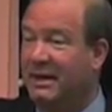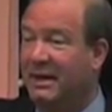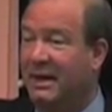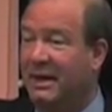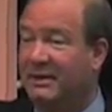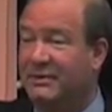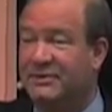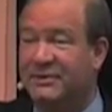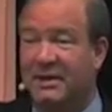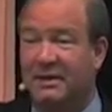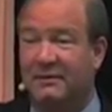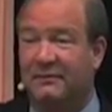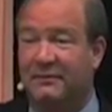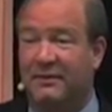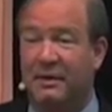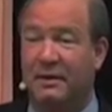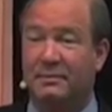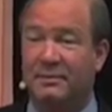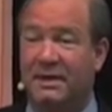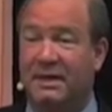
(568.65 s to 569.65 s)
and instead of
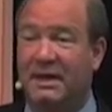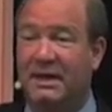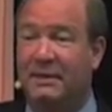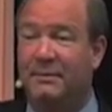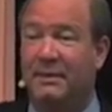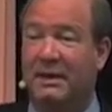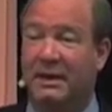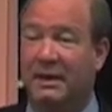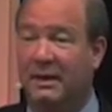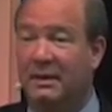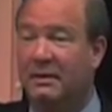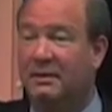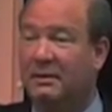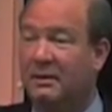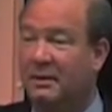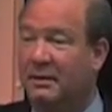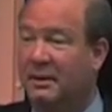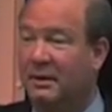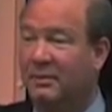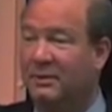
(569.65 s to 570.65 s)
them keeping it,
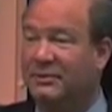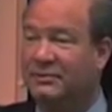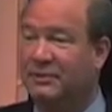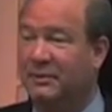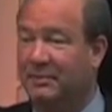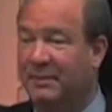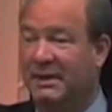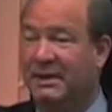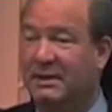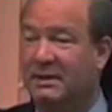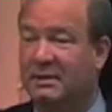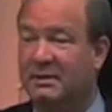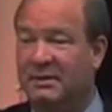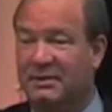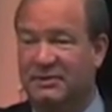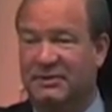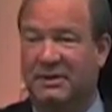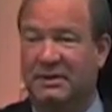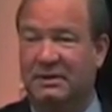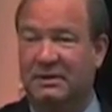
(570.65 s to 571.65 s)
it went to B,
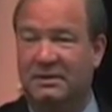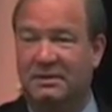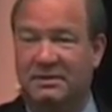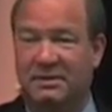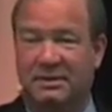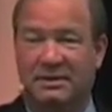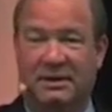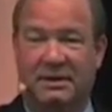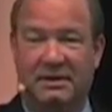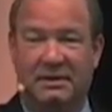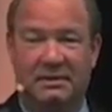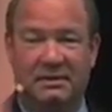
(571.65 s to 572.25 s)
to C, to D,